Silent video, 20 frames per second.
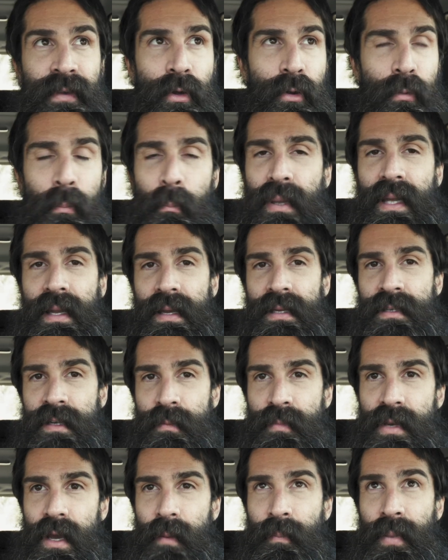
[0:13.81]
feel blessed
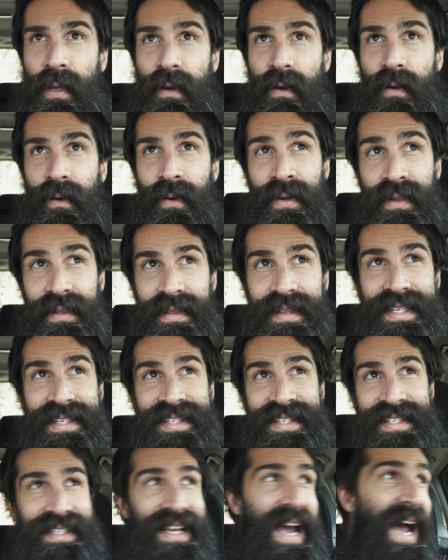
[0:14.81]
to be up here.
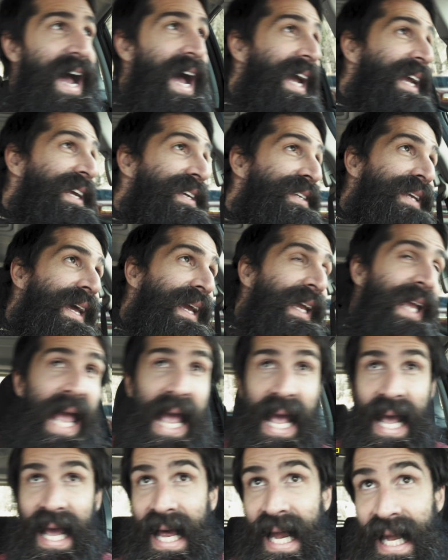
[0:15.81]
This sky is like
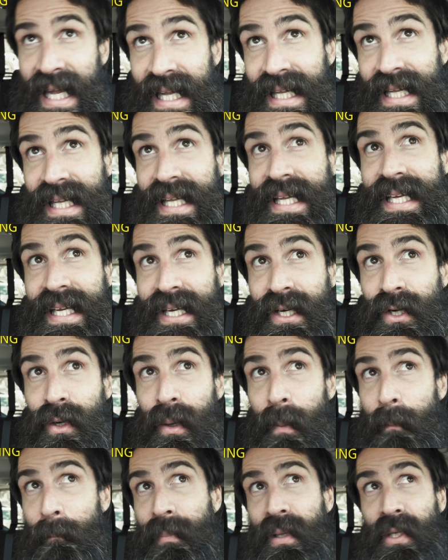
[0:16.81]

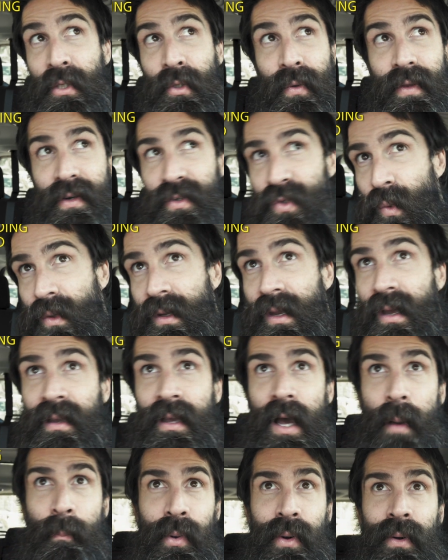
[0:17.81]
clear blue. There's only a
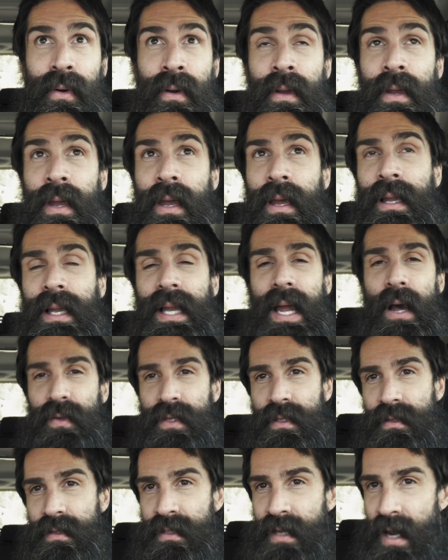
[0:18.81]
couple
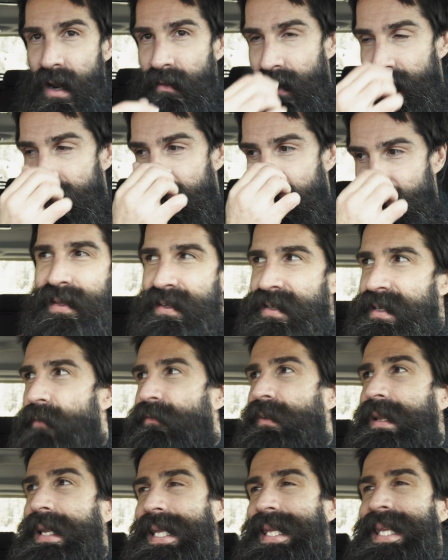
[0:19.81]
clouds in the sky right now. It's
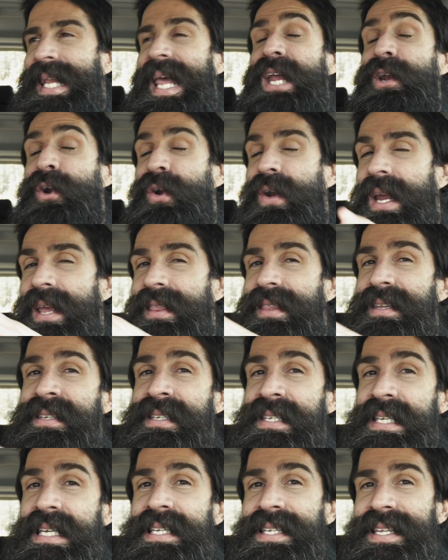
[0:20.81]
definitely later in the
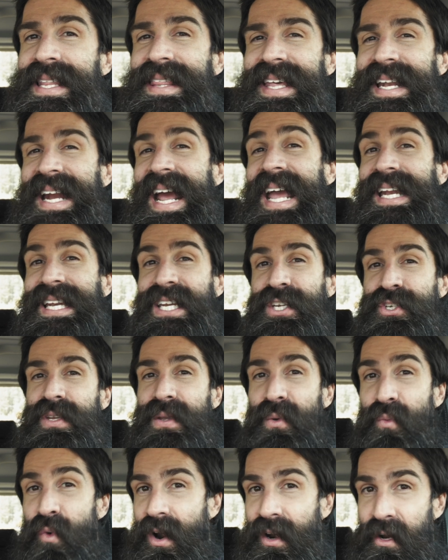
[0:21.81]
season than I
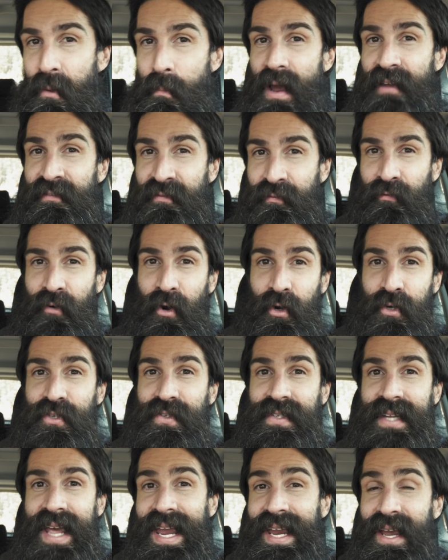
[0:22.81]
initially wanted my
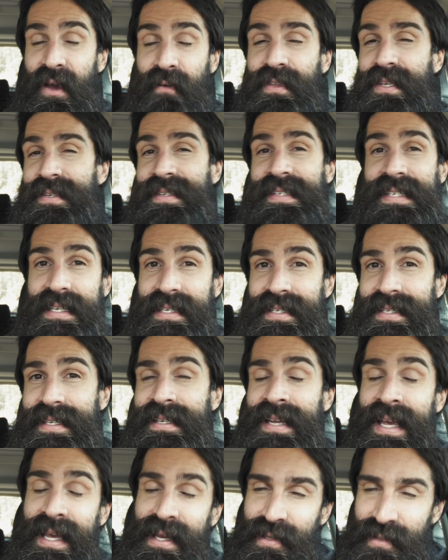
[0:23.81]
first day of the
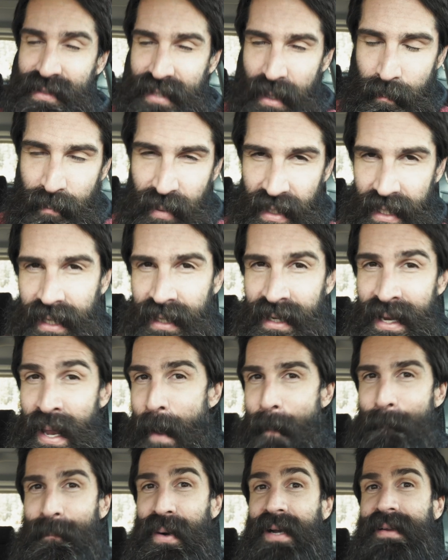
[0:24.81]
season to be,
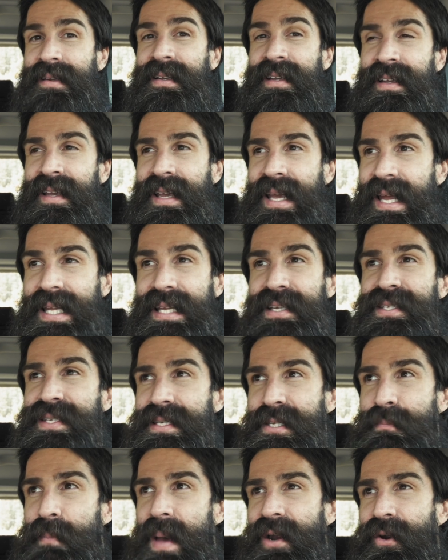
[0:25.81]
but at least
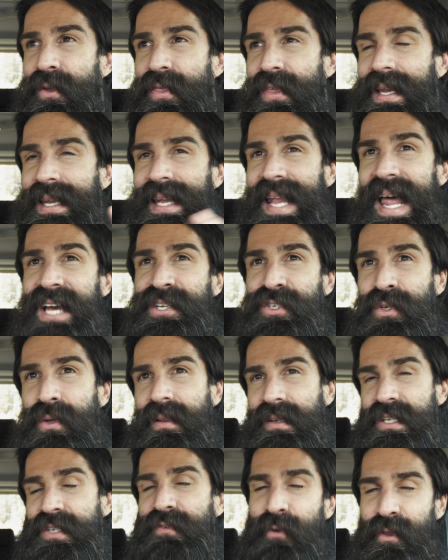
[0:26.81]
it's better than last year,
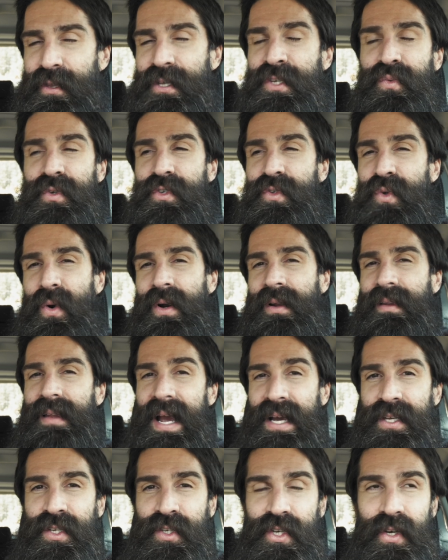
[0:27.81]
at least for this resort.
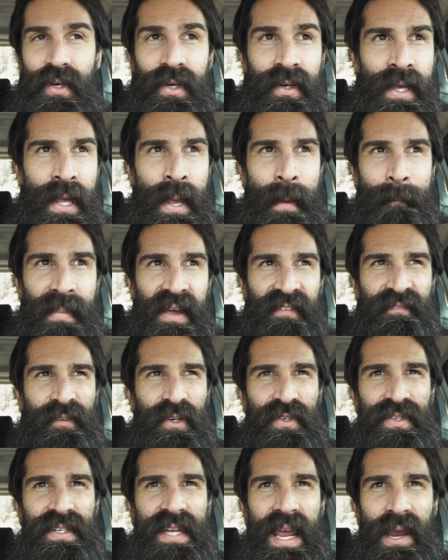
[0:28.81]
Last year, my
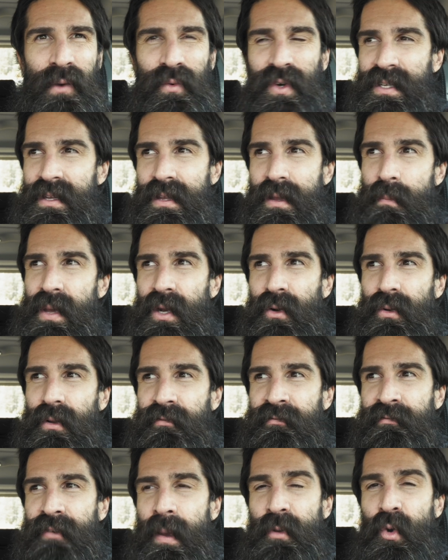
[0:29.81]
first day was in the middle
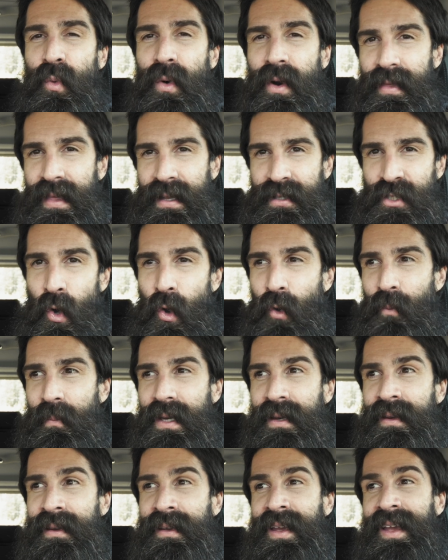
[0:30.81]
of February, they told
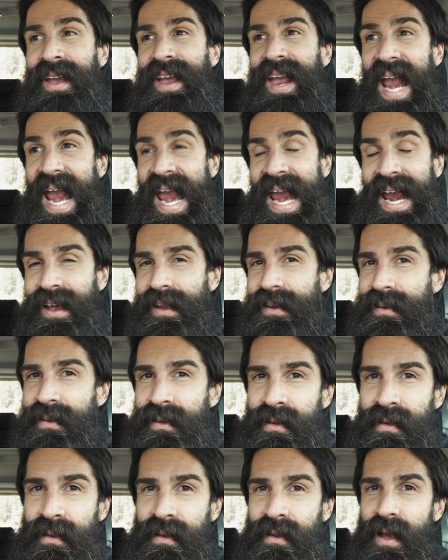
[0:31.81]
me,
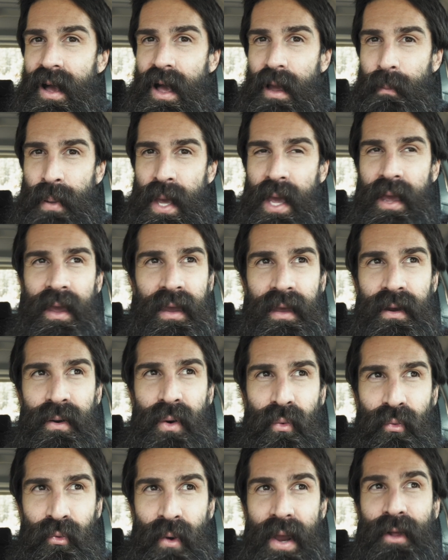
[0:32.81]
and I paid
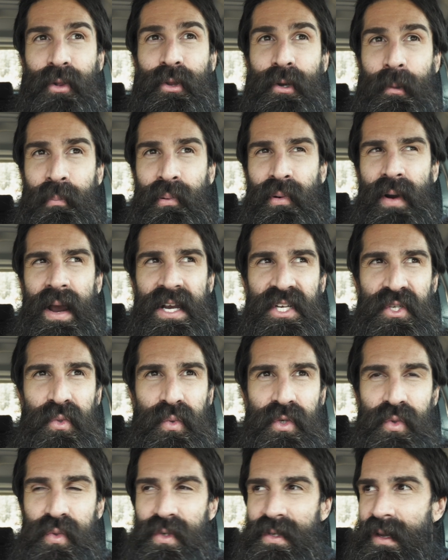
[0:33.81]
regular price,
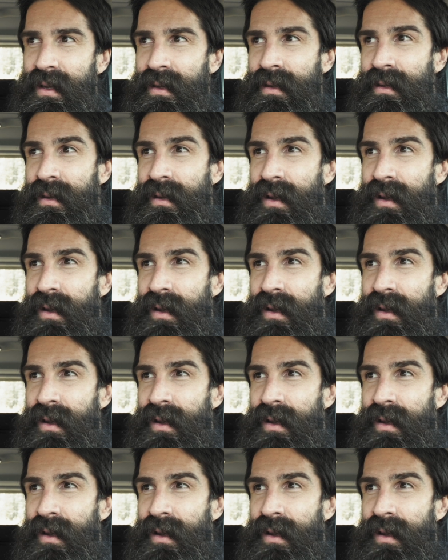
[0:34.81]
which was like,